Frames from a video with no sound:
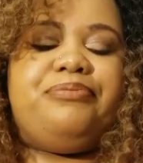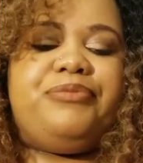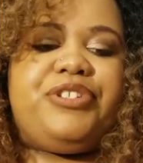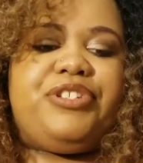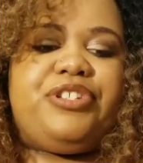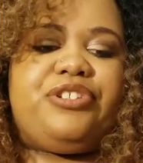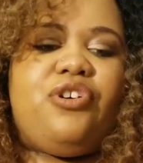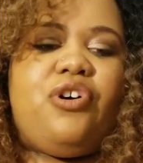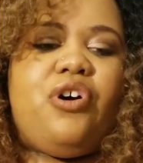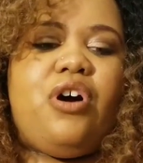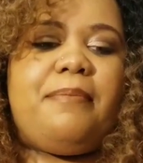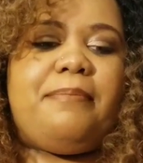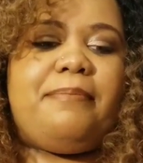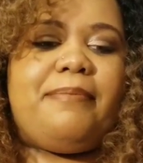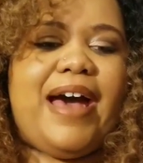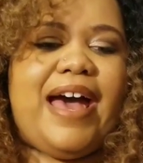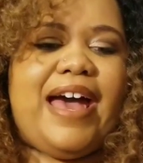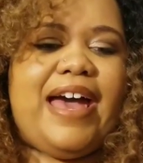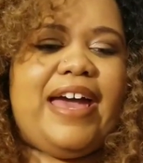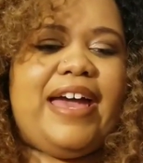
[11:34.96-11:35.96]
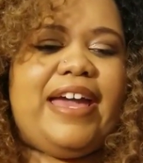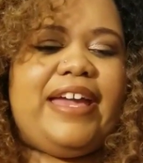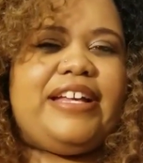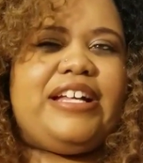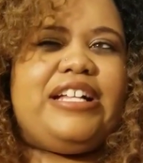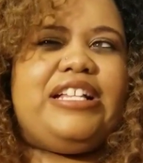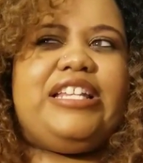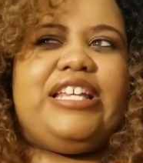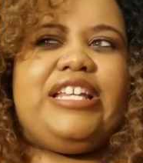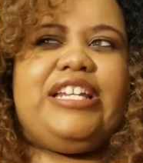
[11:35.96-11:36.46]
what's it called,
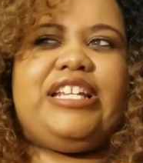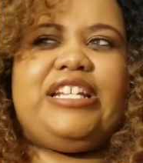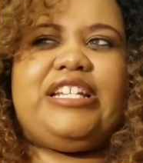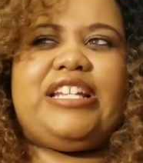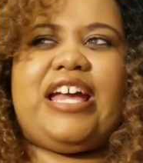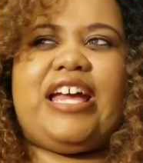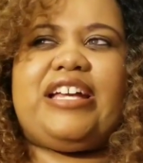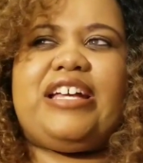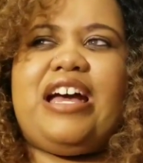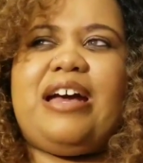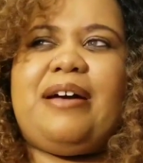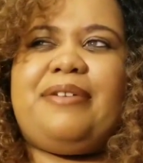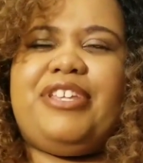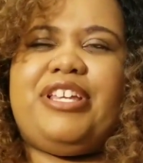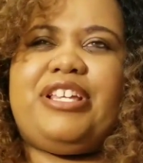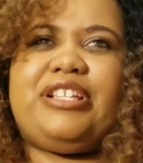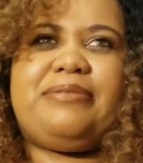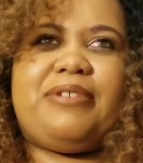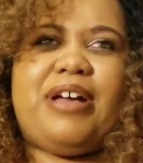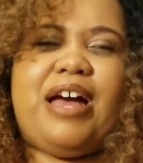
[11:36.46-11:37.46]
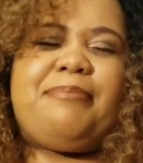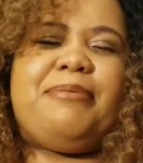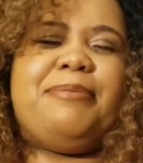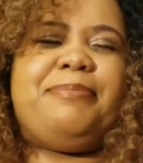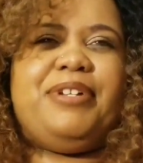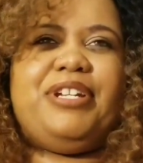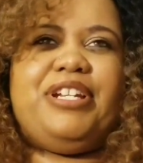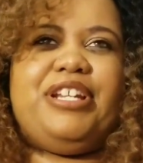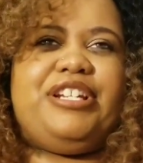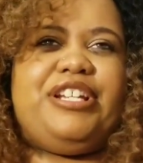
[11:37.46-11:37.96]
myclinic.com. I think it's, I'm gonna
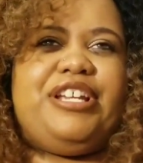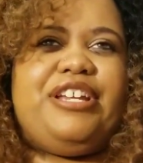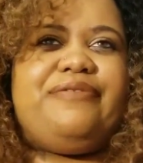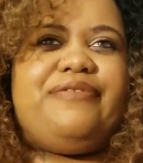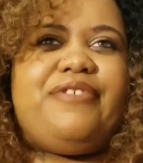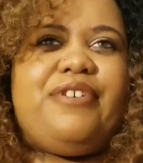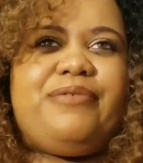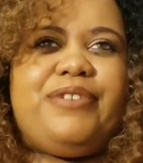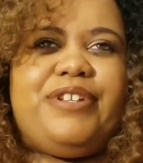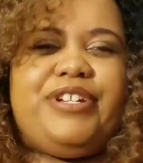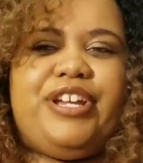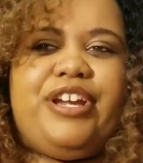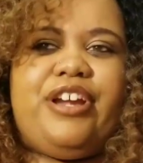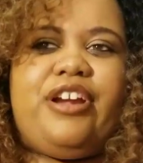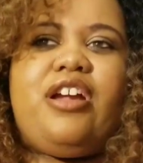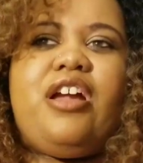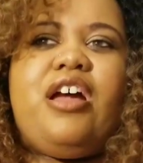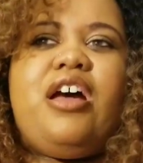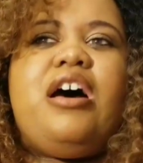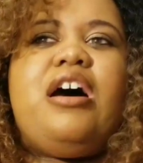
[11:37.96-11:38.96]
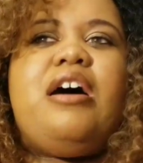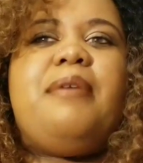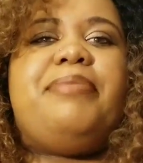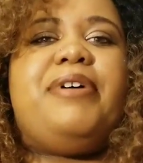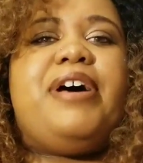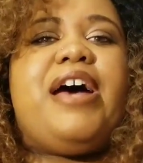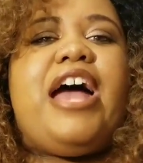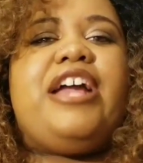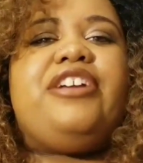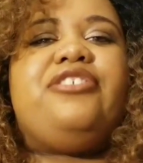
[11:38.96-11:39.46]
put in info in there,
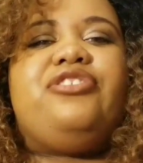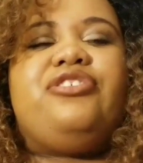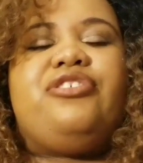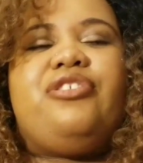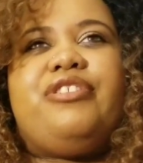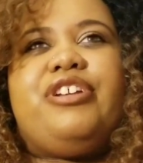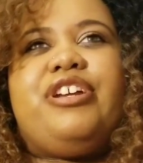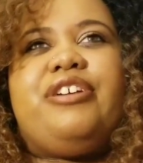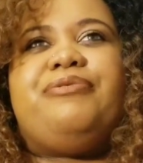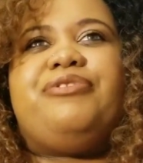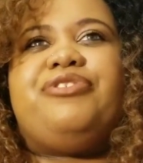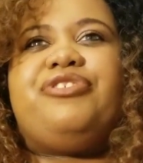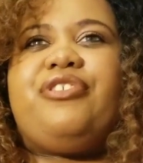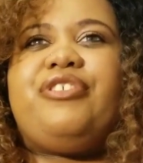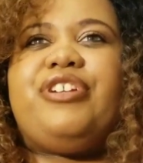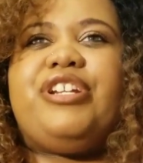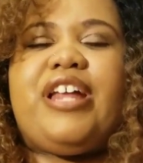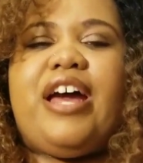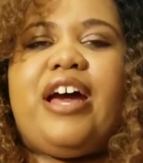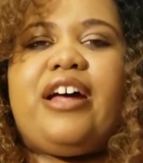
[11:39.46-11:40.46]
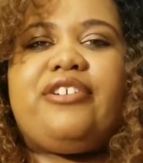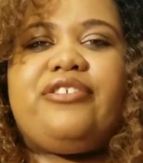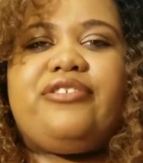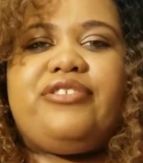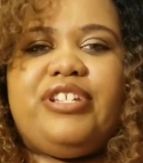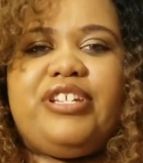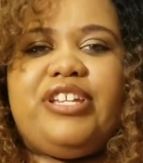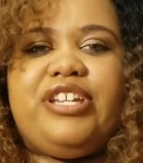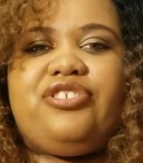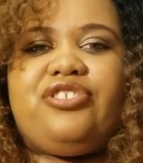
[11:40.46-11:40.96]
but I used to go there. It was
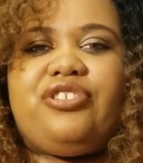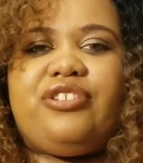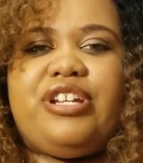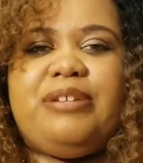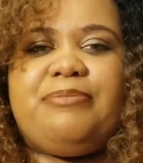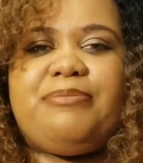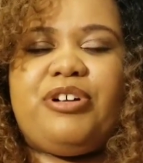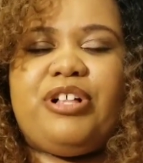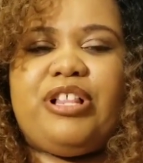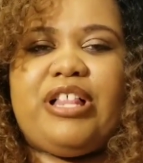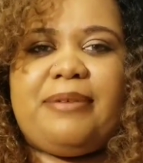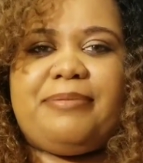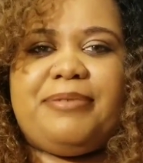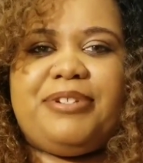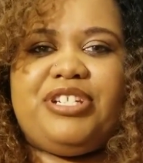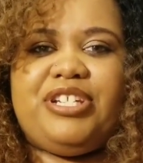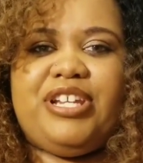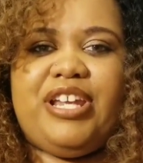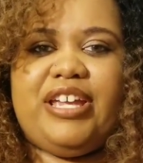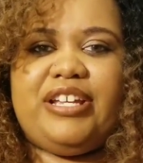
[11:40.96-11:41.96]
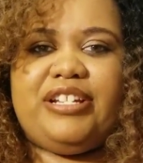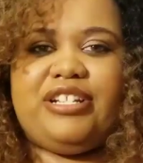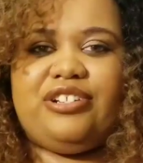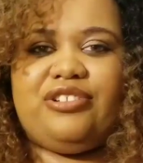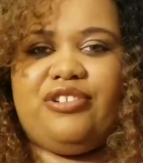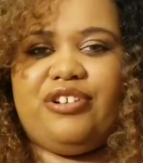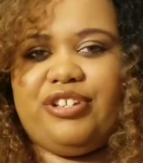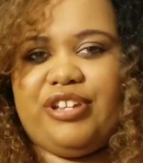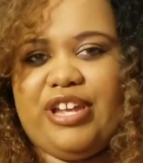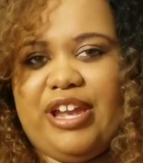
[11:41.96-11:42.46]
$30 to get your hemoglobin checked
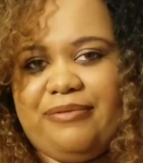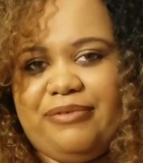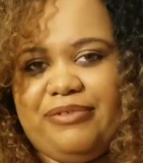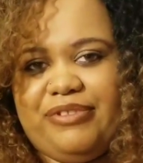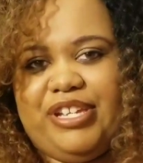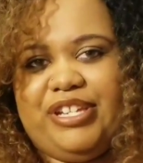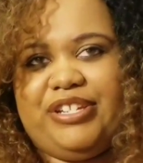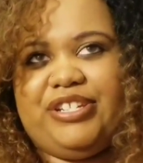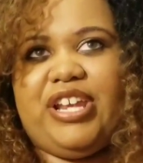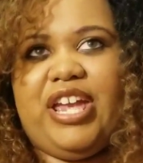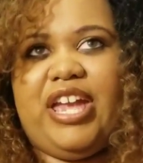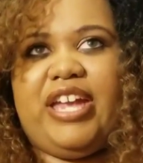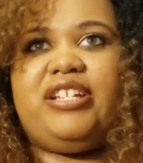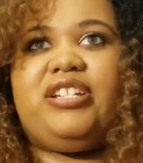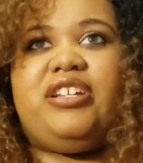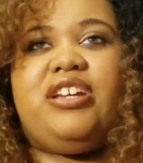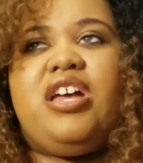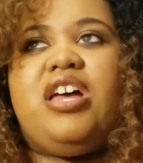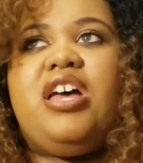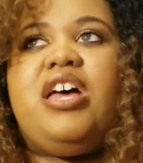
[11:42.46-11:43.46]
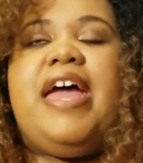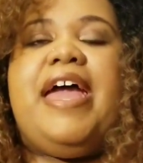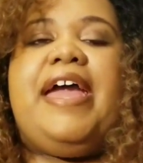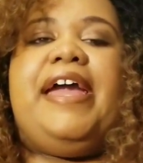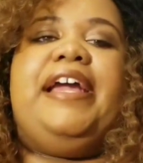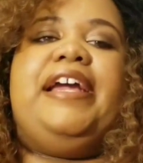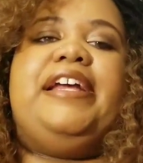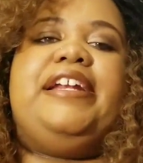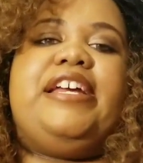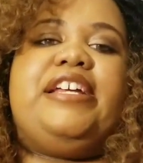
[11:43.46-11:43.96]
and everything checked,
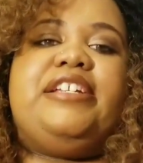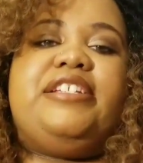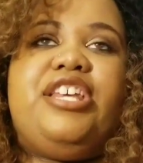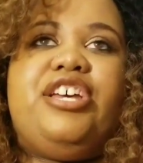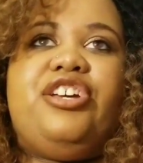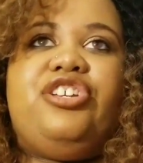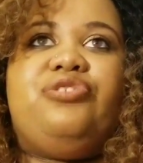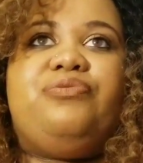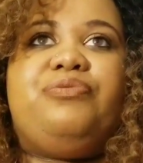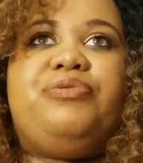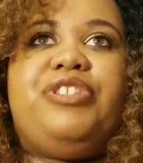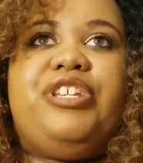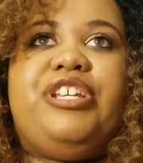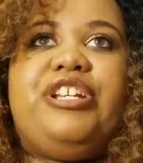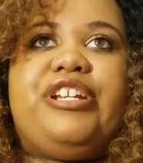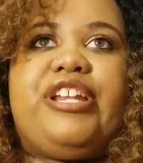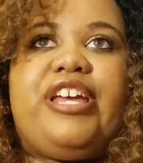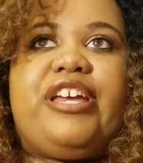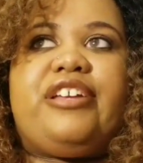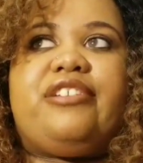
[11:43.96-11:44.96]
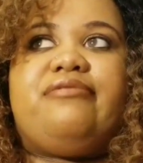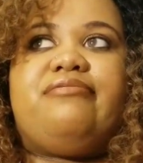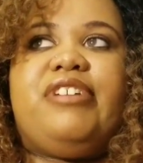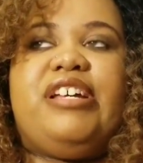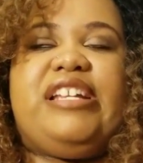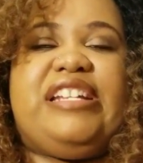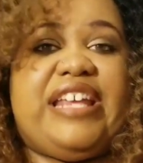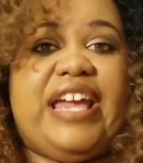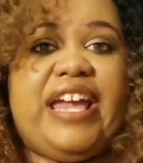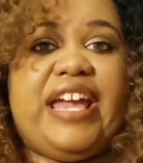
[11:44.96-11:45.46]
and they'll tell you within like
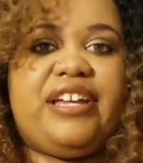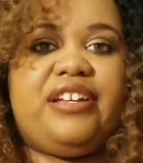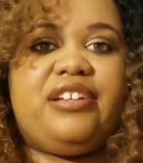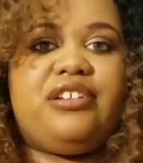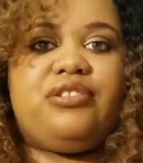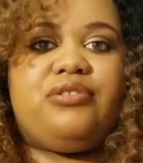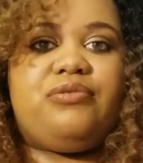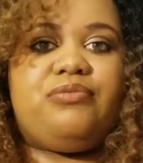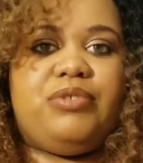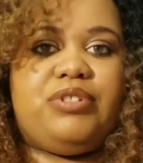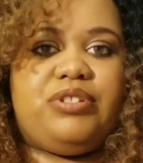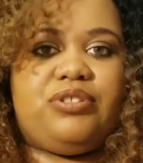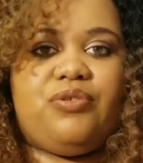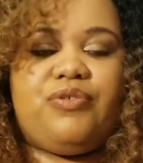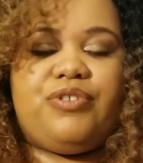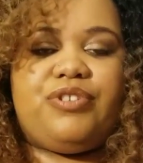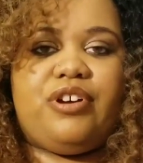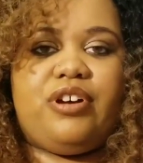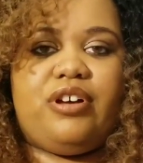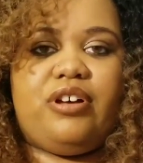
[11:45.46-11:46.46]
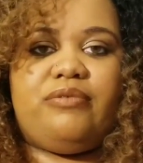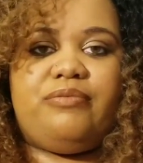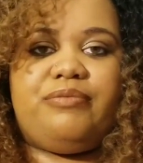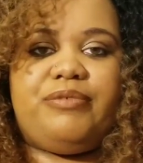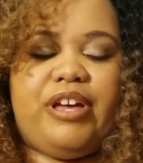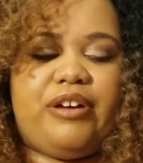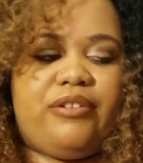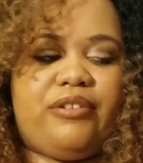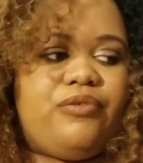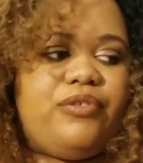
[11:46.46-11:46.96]
a day what's going on
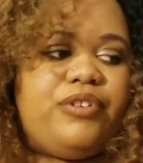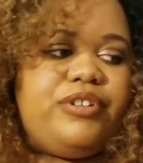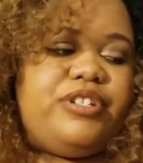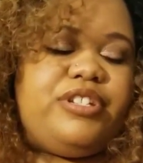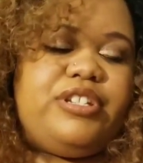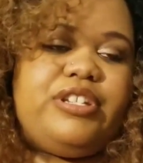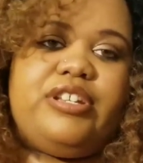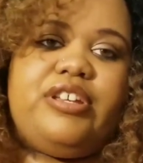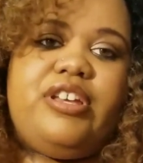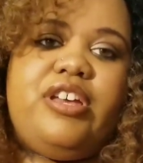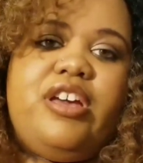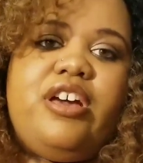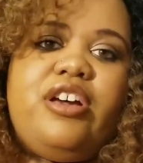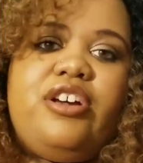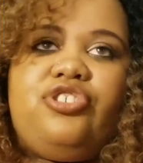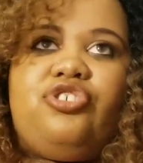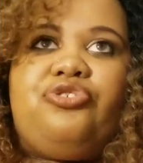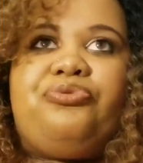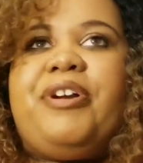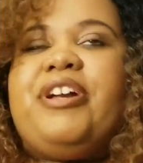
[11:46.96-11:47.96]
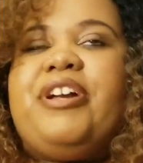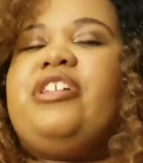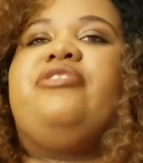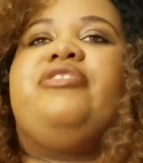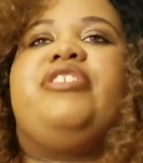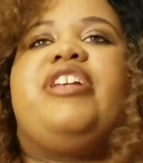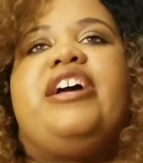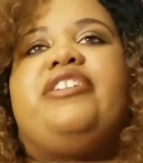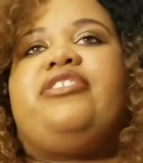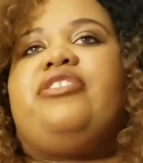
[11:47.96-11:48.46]
without going to your
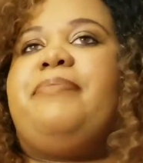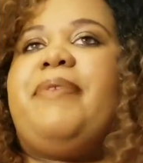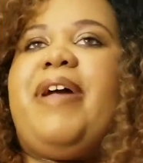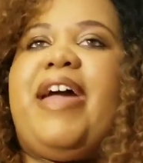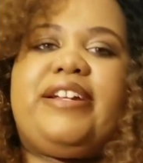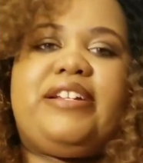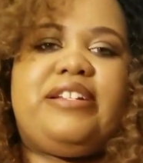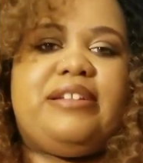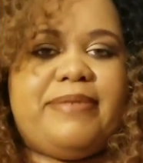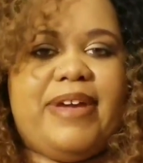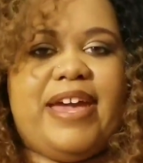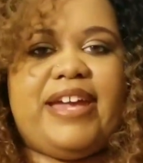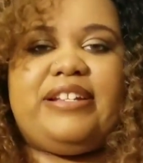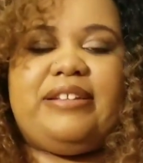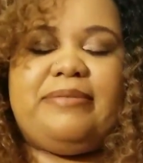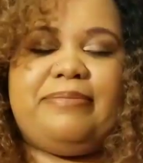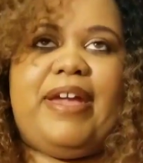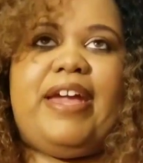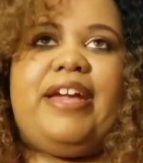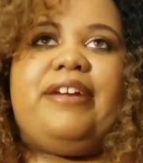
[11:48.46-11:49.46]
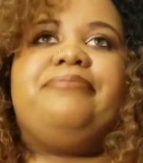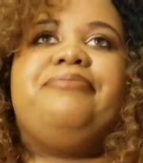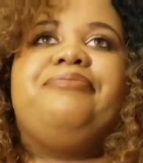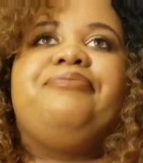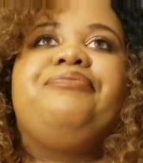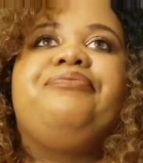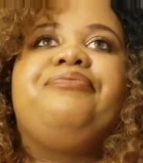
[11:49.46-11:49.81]
regular doctor back to back to back.